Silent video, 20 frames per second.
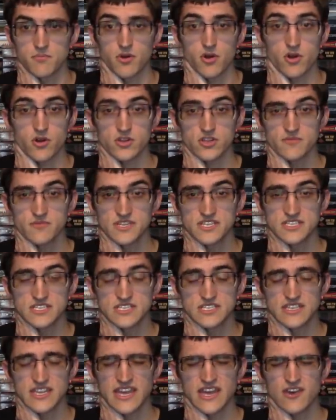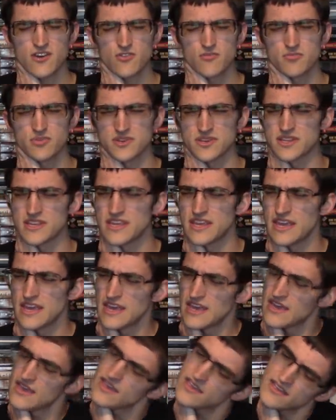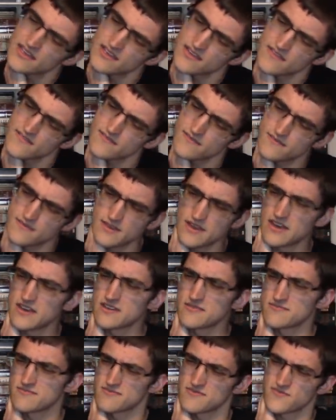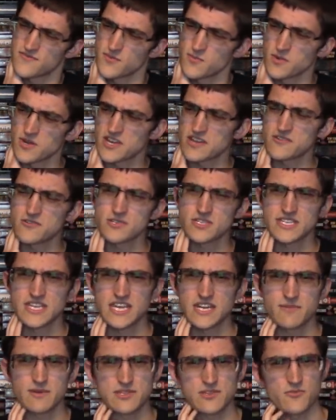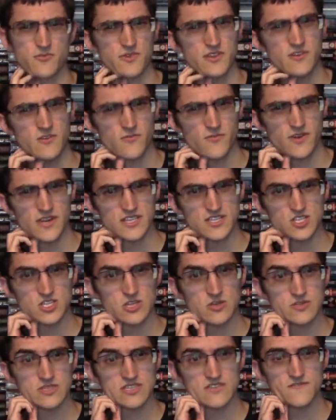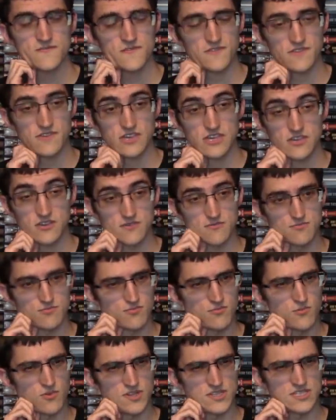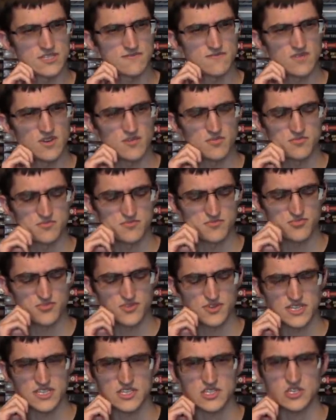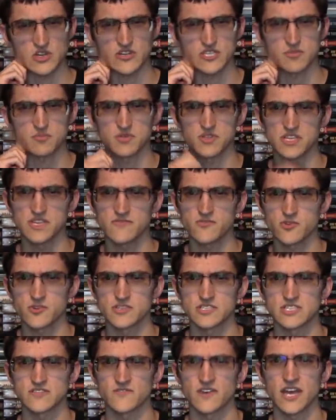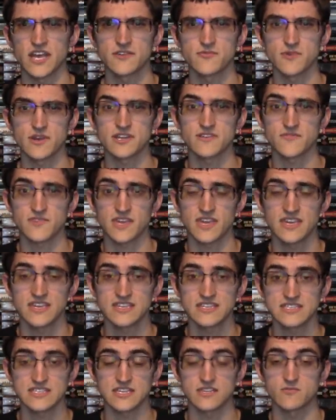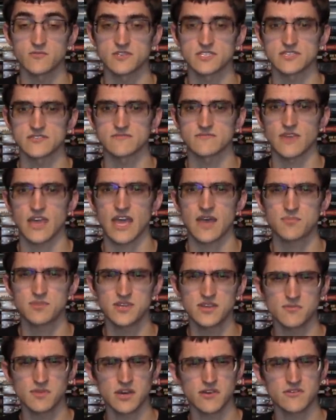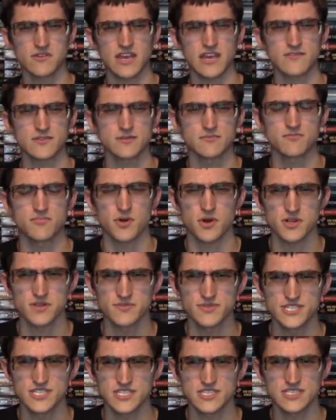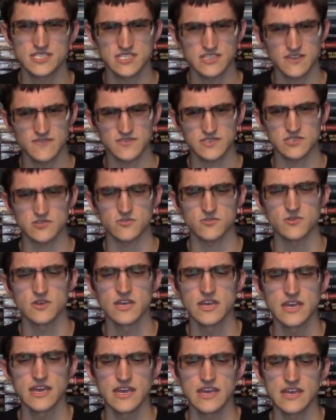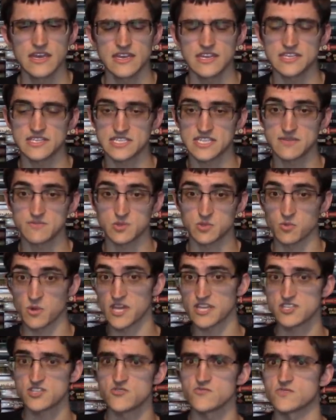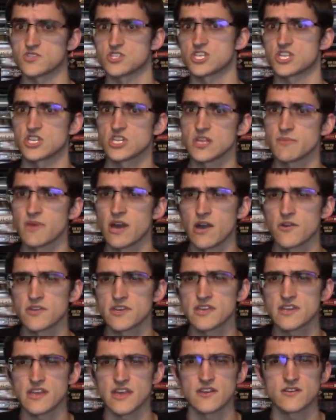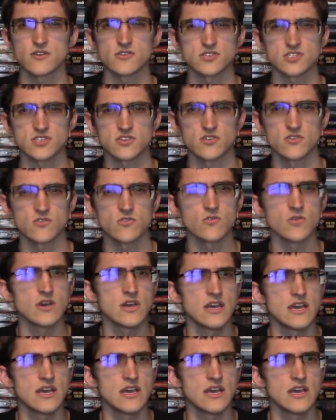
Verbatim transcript: parliament now, but from what I understand about the real Franz Joseph, he was a pretty staunch believer in divine right of kings, and he wasn't happy about having parliaments and stuff, so he seems way too chill about it, and also,